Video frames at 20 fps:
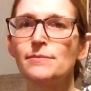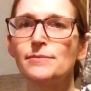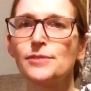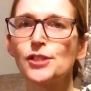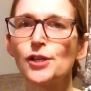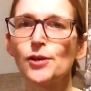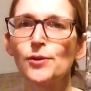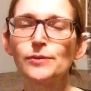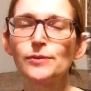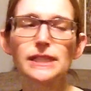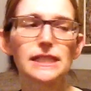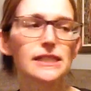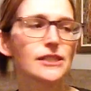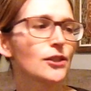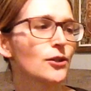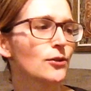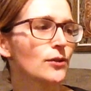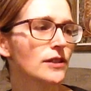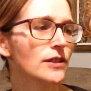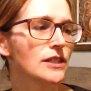Don't Let's
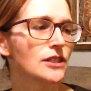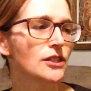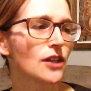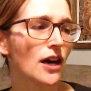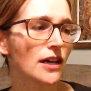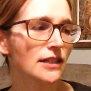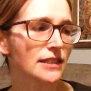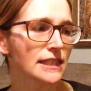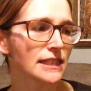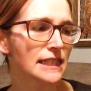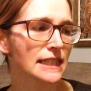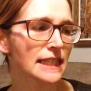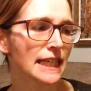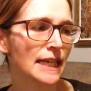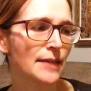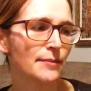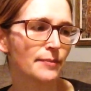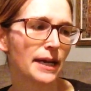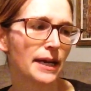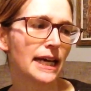Go to the Dogs
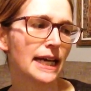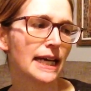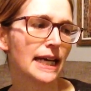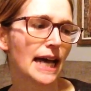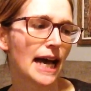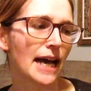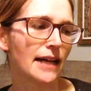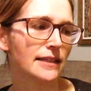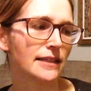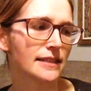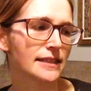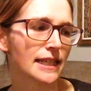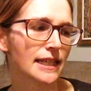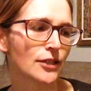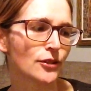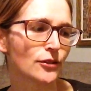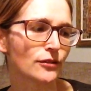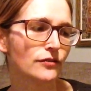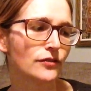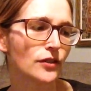Tonight by
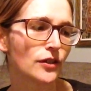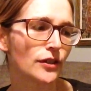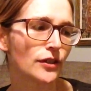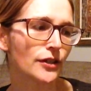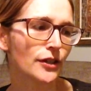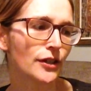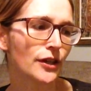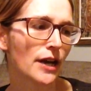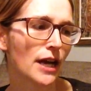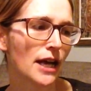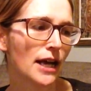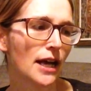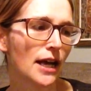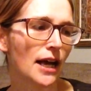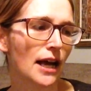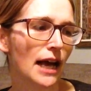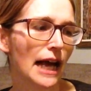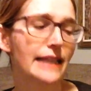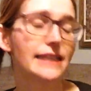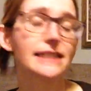Alexandra Fuller.
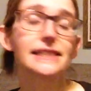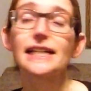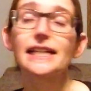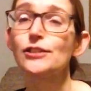I